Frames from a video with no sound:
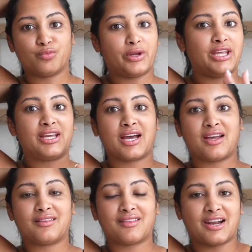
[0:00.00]
week
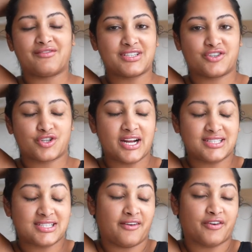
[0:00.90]
that I've tried
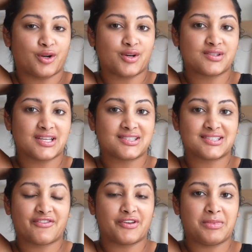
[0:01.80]
to take photos,
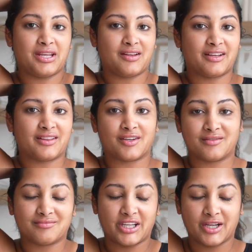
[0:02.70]
it's given me like
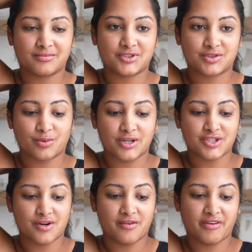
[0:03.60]
the, you know,
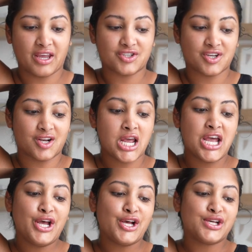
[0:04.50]
storage notification.
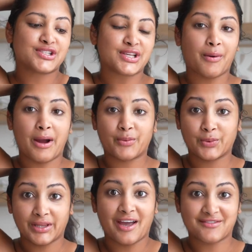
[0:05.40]
So I
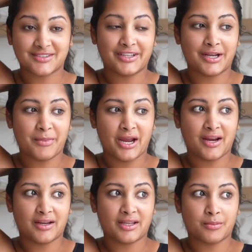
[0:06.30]
really have to clean out
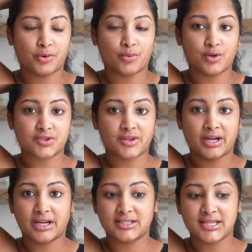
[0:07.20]
my camera roll so
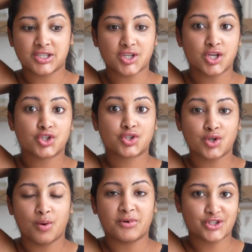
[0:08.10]
that I can take
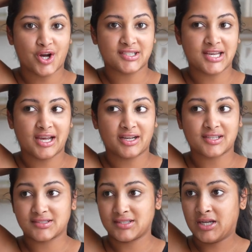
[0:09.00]
so much content
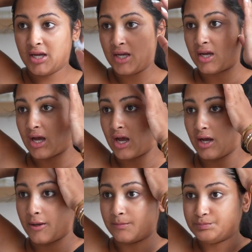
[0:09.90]
because
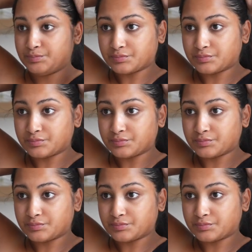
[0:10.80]
um,